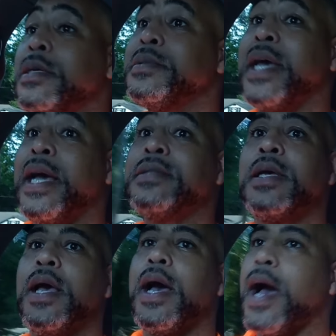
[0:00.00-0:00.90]
sometimes
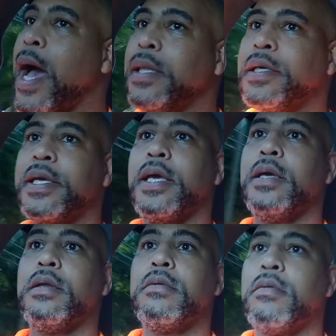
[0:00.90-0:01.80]
I look
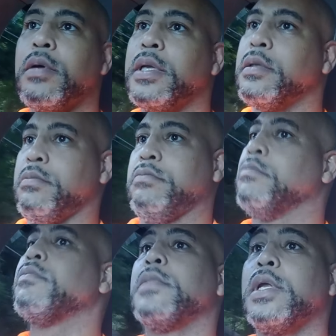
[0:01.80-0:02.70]
at what,
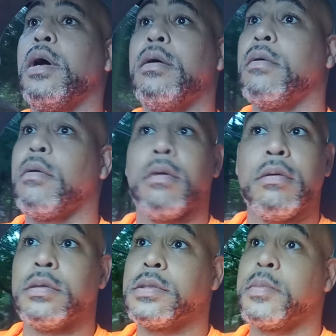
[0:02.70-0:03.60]
you know,
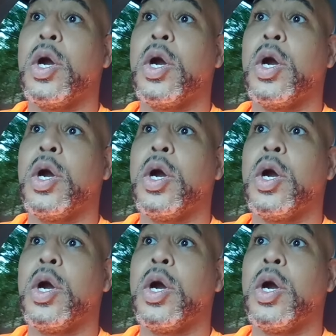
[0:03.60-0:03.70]
some